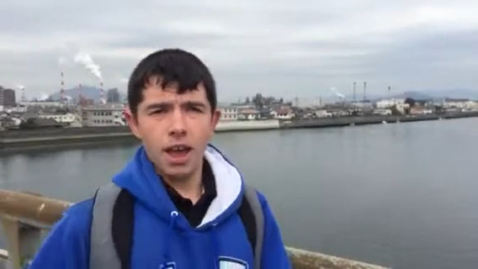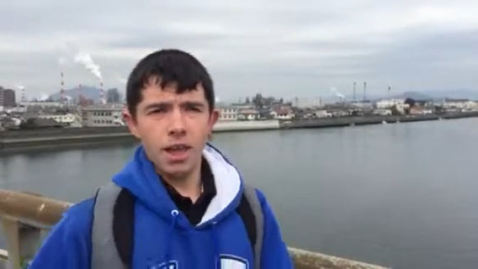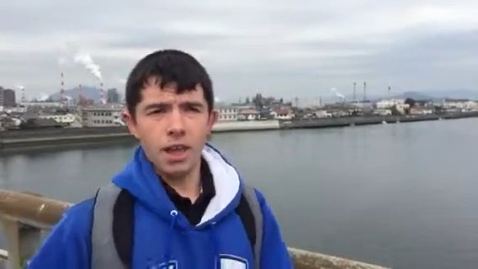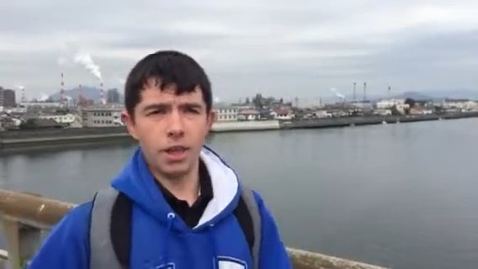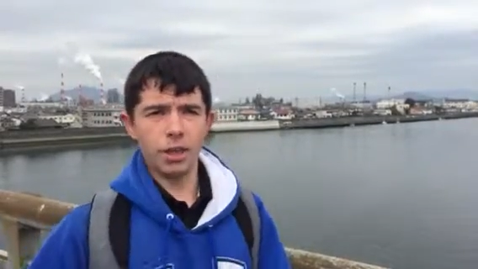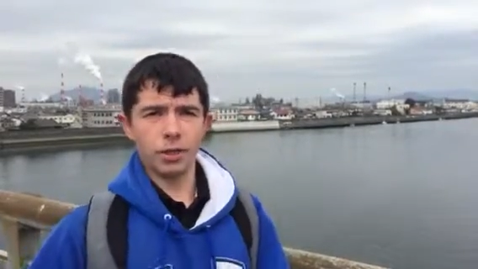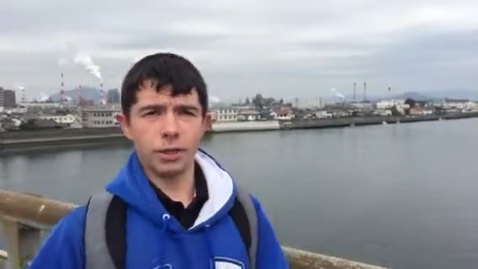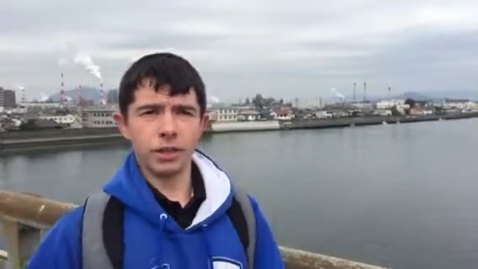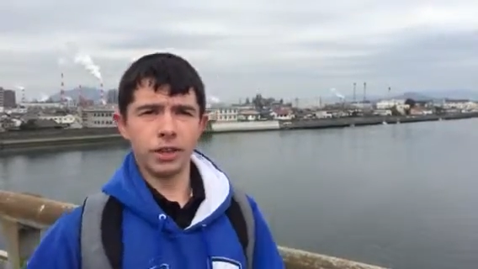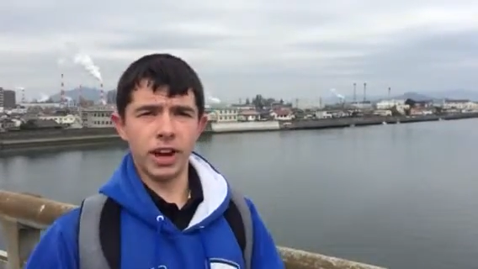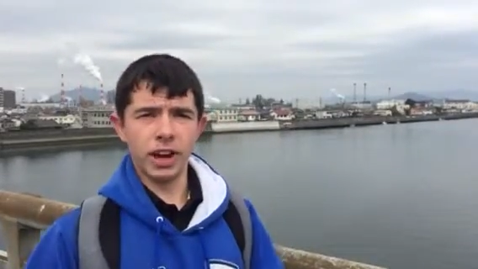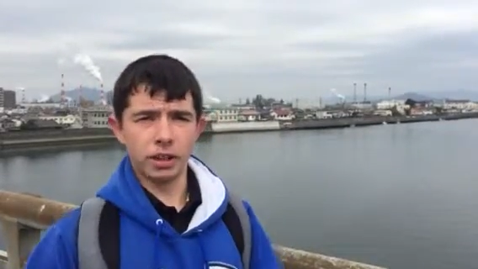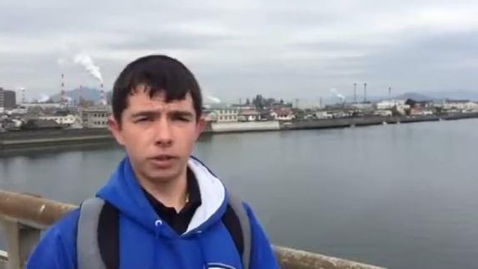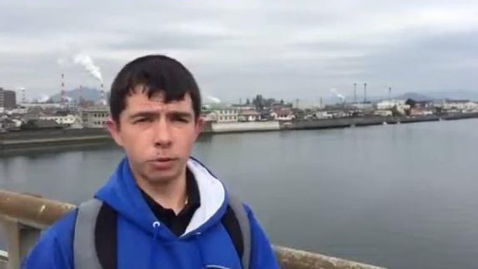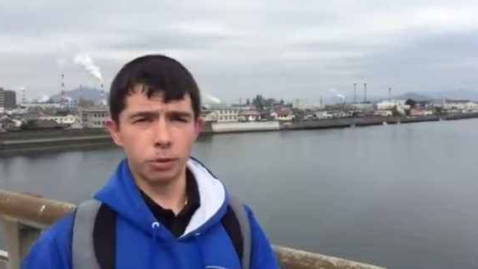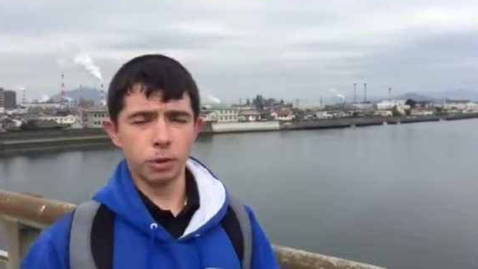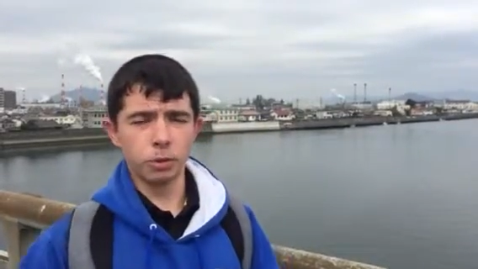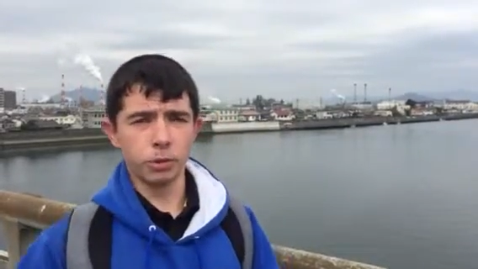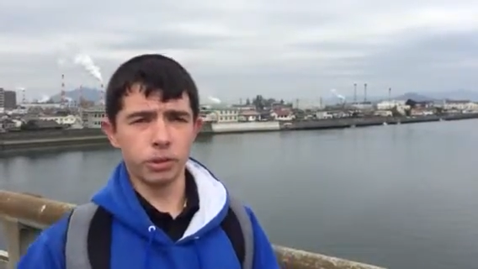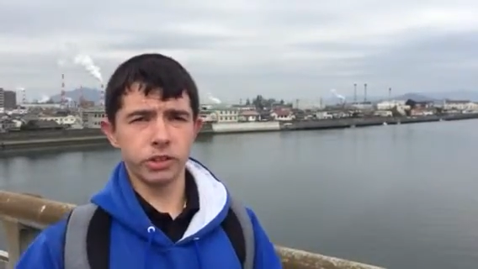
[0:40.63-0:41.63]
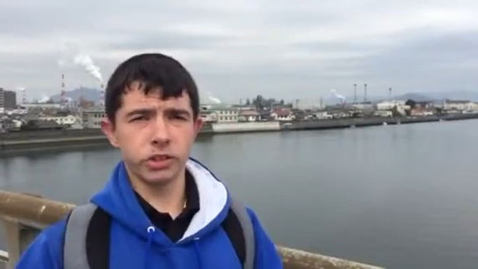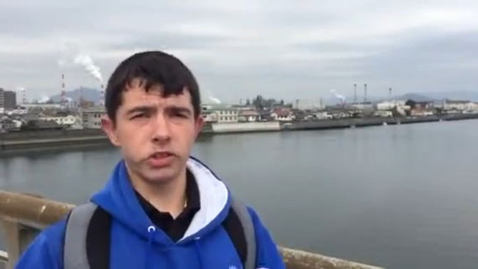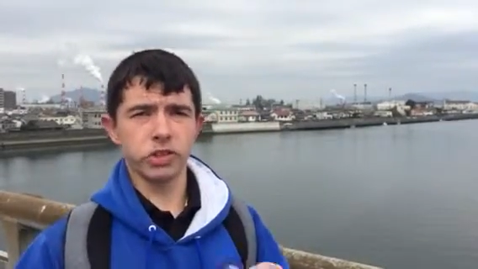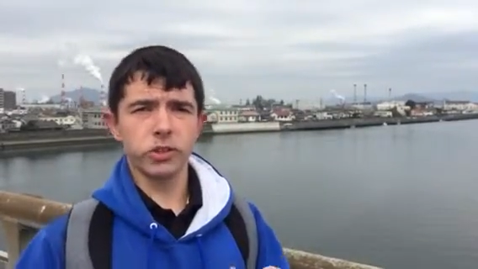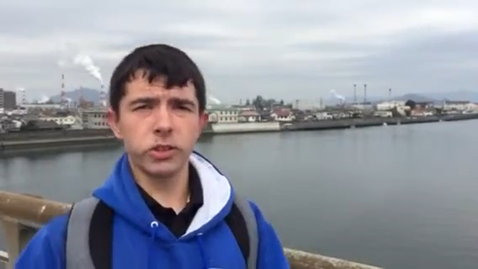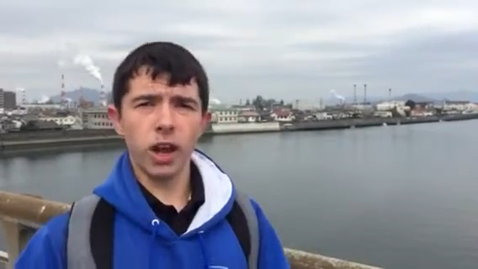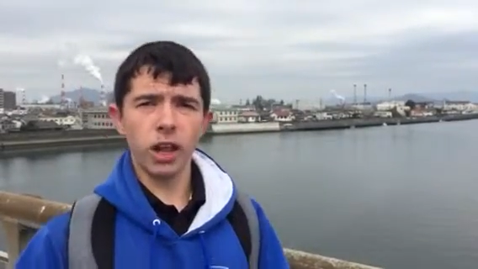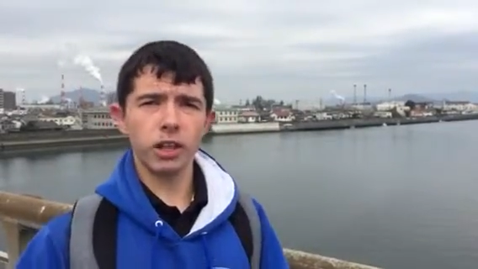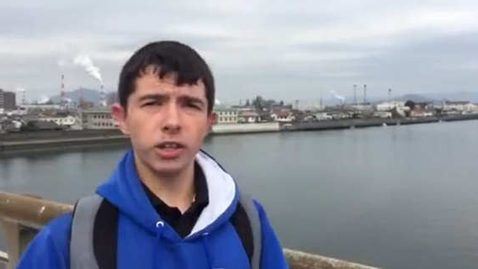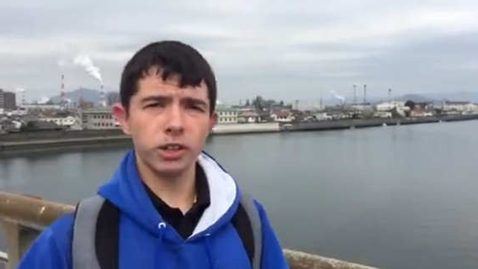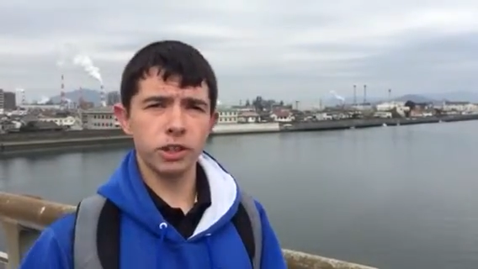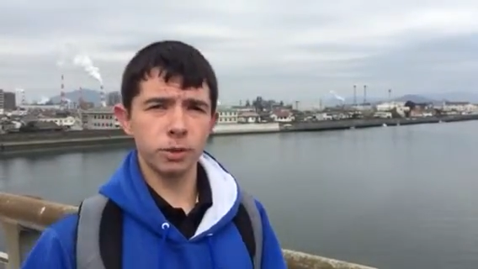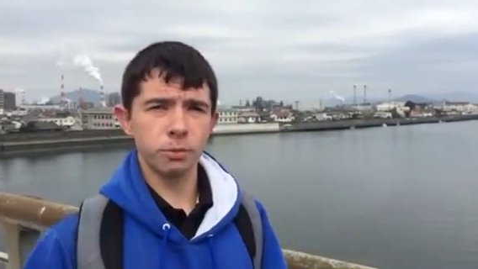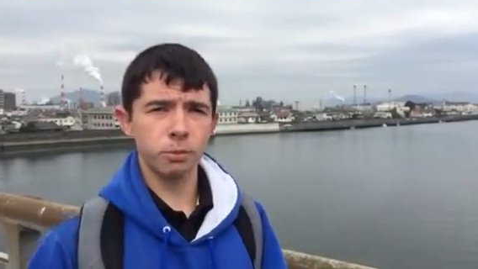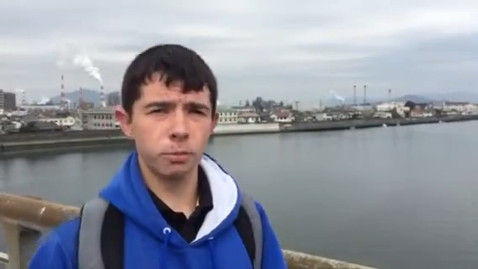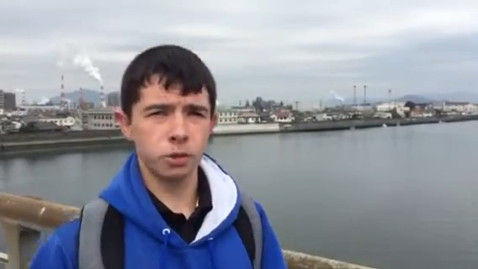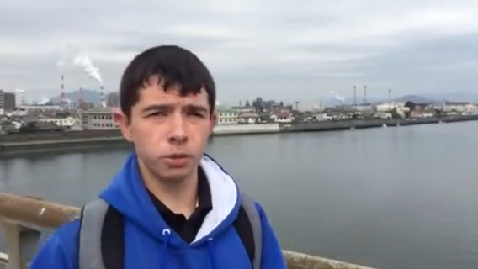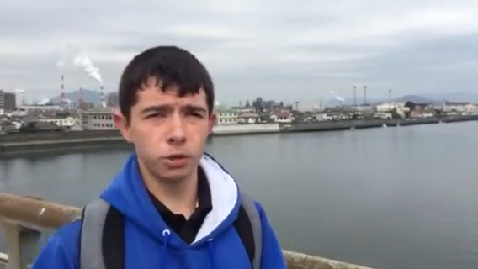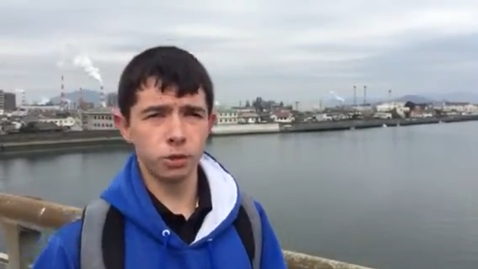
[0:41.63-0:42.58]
The next one was a scholarship